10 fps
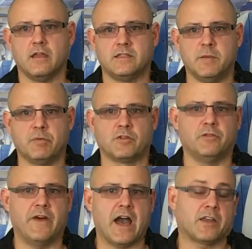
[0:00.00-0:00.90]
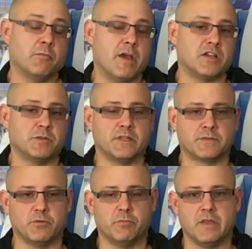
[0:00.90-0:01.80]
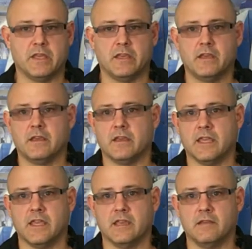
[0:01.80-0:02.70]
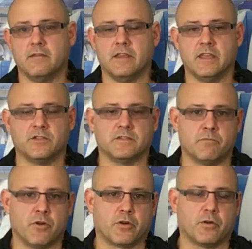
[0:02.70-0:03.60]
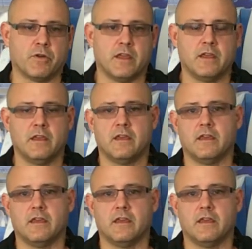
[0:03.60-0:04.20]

Typical vacuum measurements will be in inches of mercury